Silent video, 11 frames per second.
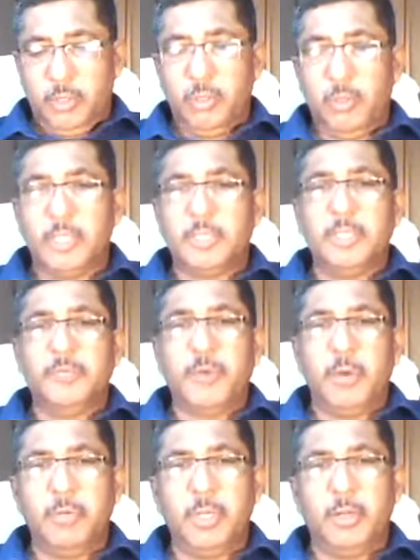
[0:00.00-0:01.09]
who was the
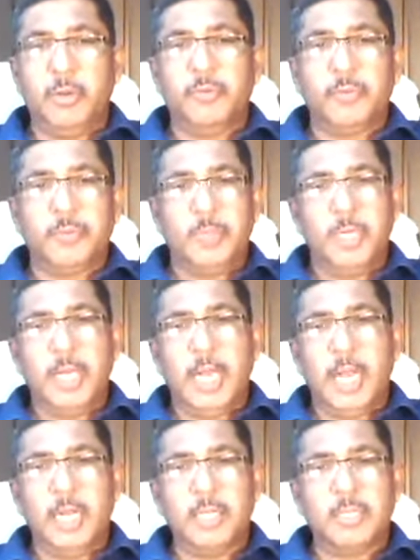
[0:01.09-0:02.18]
founder of
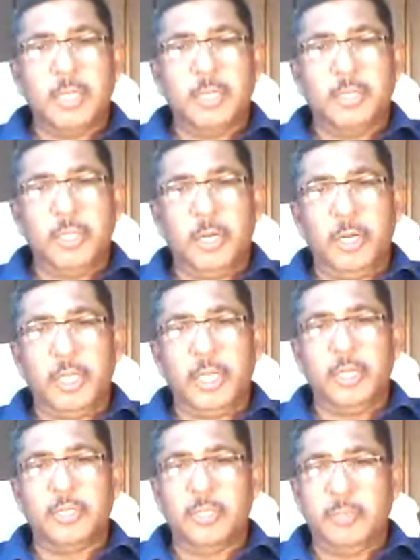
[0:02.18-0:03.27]
Dallas
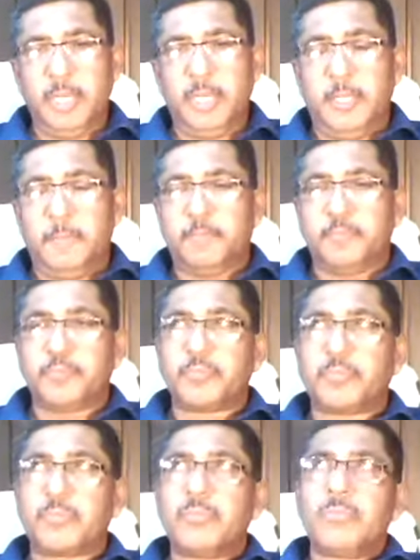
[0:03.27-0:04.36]
Theological Seminary.
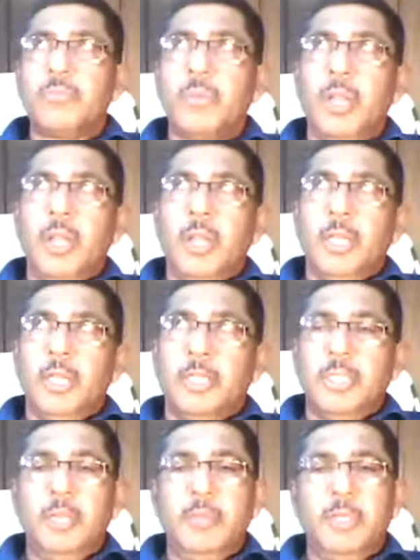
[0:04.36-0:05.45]
His
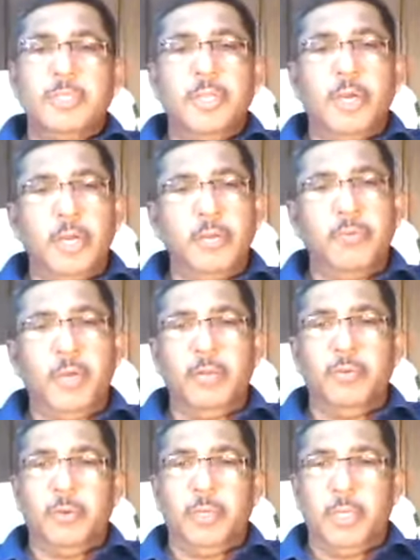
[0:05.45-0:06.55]
name is John of
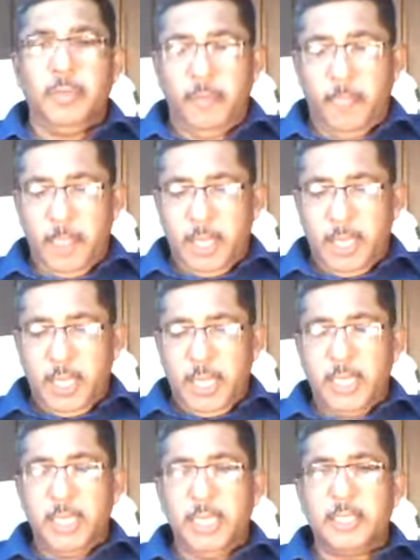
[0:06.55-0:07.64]
Walvoord,
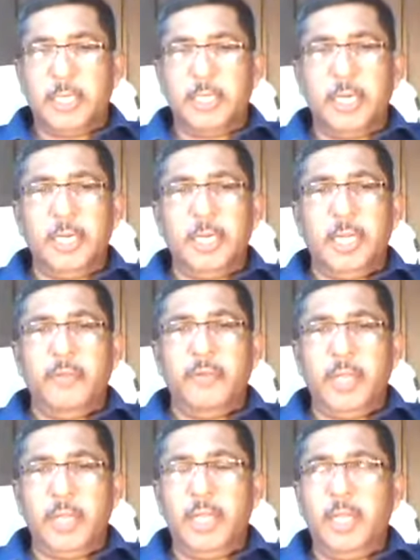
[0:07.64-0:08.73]
and he has written a
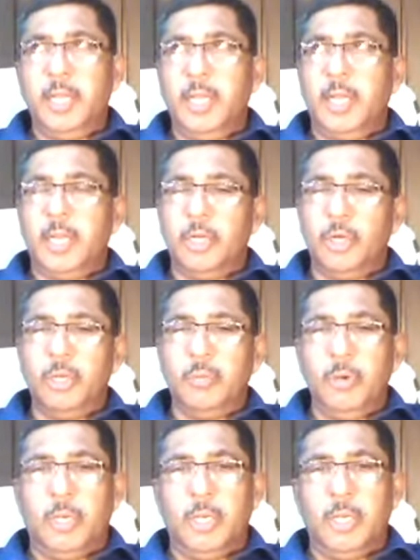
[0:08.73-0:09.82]
very renowned
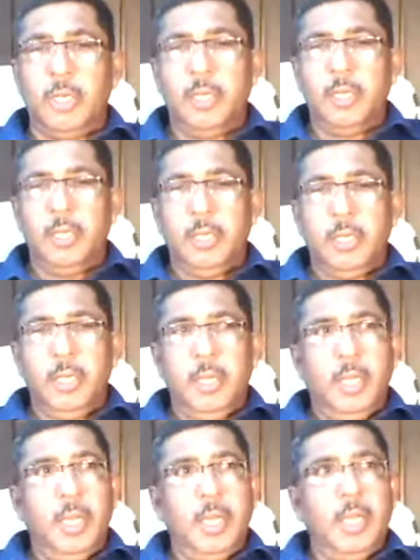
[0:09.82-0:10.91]
book
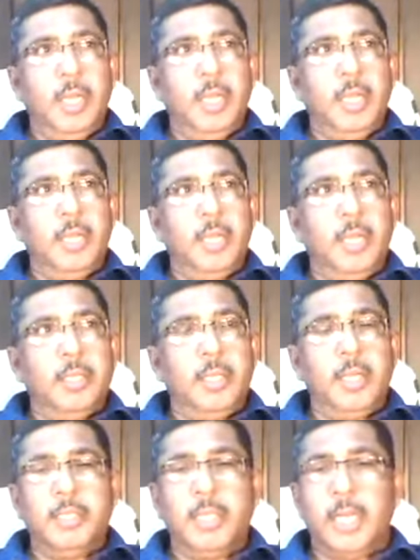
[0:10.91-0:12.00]
uh, uh,
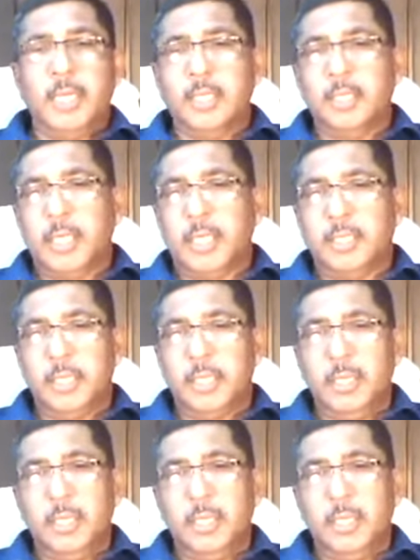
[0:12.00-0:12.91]
that under the title